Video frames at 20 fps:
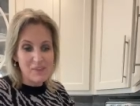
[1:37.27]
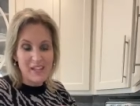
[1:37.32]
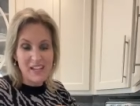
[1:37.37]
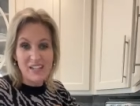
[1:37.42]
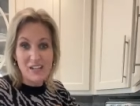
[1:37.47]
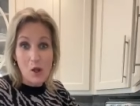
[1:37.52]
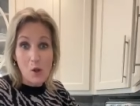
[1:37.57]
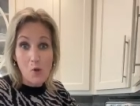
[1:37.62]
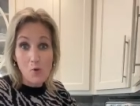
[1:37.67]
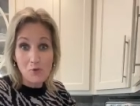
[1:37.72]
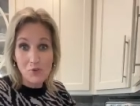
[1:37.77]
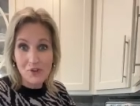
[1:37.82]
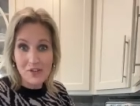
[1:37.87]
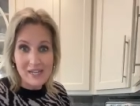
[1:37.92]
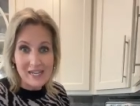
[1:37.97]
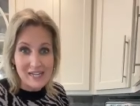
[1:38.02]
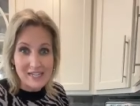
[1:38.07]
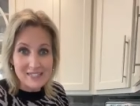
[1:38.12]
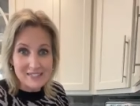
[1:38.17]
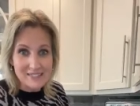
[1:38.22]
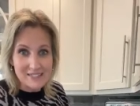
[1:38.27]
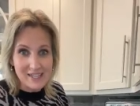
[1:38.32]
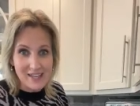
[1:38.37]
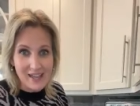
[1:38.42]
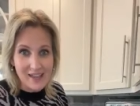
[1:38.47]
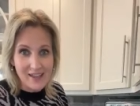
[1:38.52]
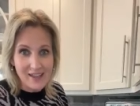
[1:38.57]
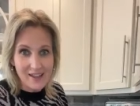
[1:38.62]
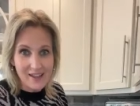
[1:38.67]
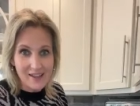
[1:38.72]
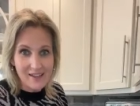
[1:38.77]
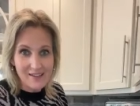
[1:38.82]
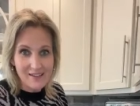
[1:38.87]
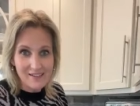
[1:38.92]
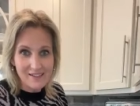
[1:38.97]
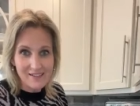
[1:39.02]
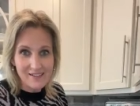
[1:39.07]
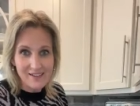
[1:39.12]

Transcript: like an over easy egg.